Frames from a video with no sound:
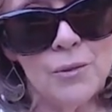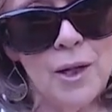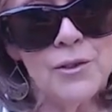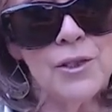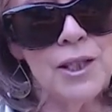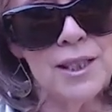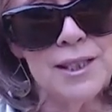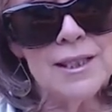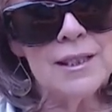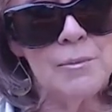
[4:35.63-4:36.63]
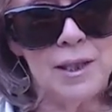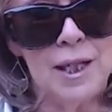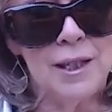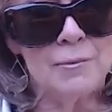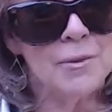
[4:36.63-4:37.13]
well, so you can see some of
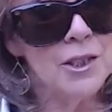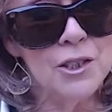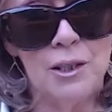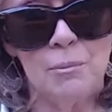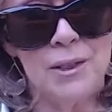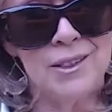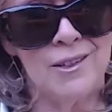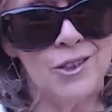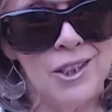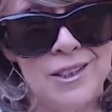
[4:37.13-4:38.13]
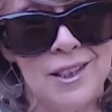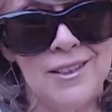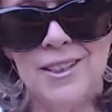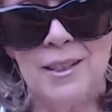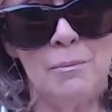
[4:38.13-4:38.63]
the items that she picked out. She
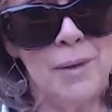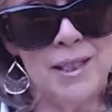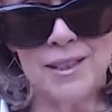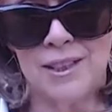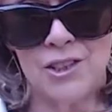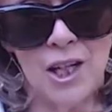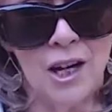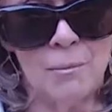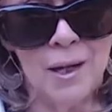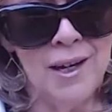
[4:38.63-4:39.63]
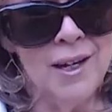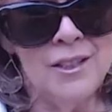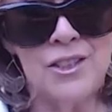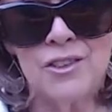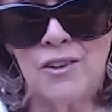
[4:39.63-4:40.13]
does an amazing job
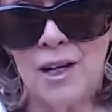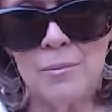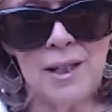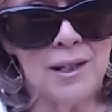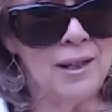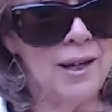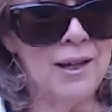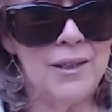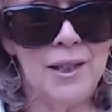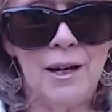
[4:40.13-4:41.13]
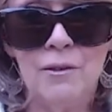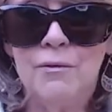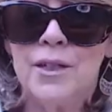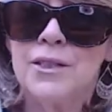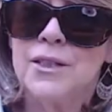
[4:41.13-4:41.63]
describing uh, the
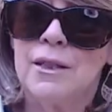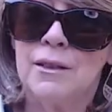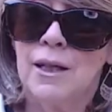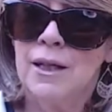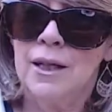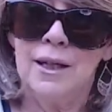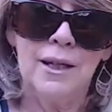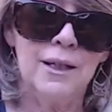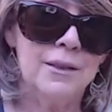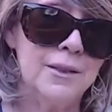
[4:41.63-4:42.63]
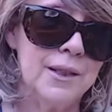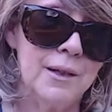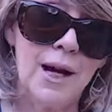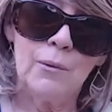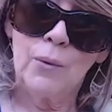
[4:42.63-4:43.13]
outfits and and uh,
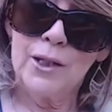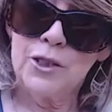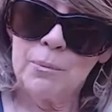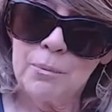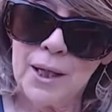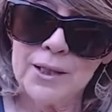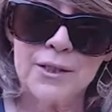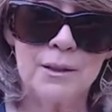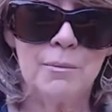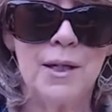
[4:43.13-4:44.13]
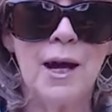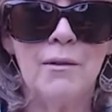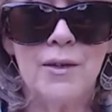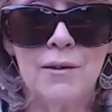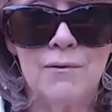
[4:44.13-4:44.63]
how, why she picks them and
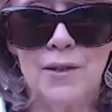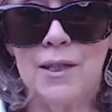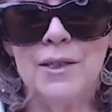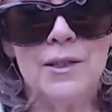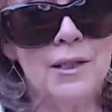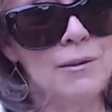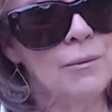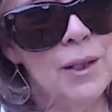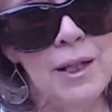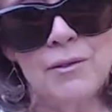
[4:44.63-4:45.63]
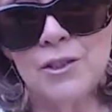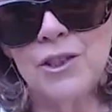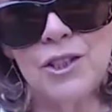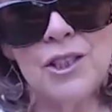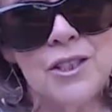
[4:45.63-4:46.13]
how they fit and whatever.
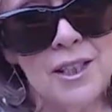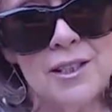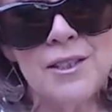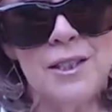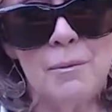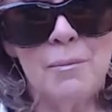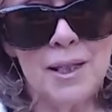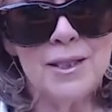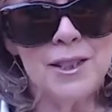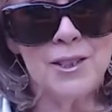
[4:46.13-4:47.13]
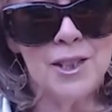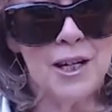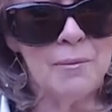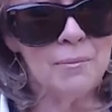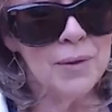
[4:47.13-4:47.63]
She just does an amazing
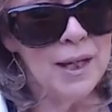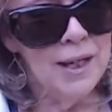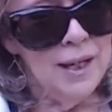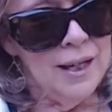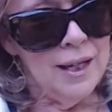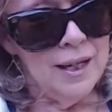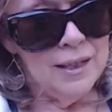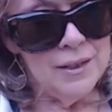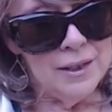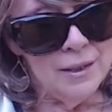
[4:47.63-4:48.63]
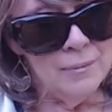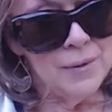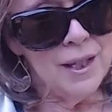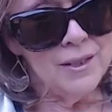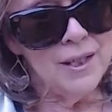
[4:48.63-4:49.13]
job. And um,
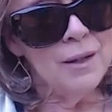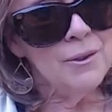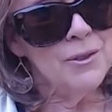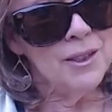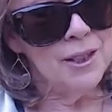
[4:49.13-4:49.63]
yeah, so that was really